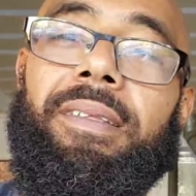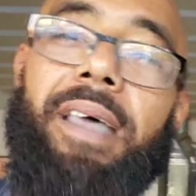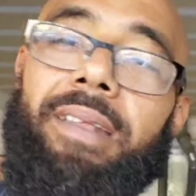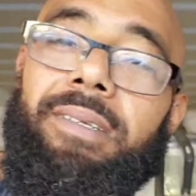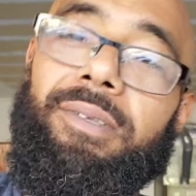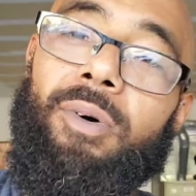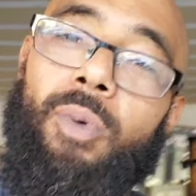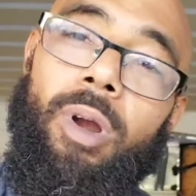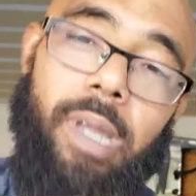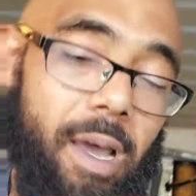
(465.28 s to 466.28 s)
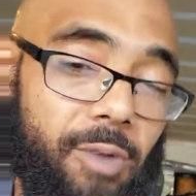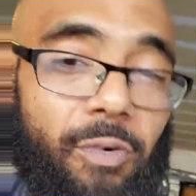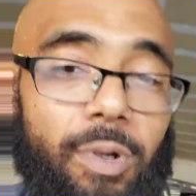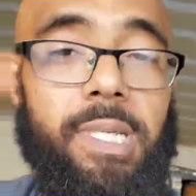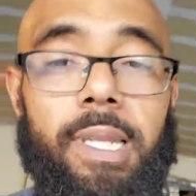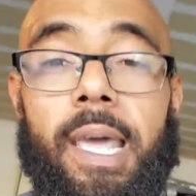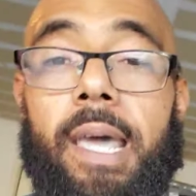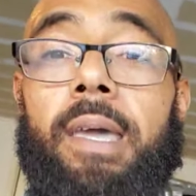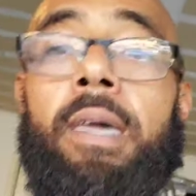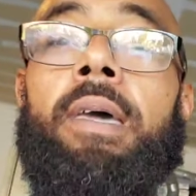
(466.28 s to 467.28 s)
That is the workout for
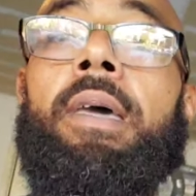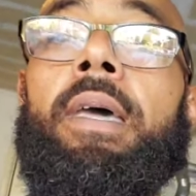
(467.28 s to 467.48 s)
today.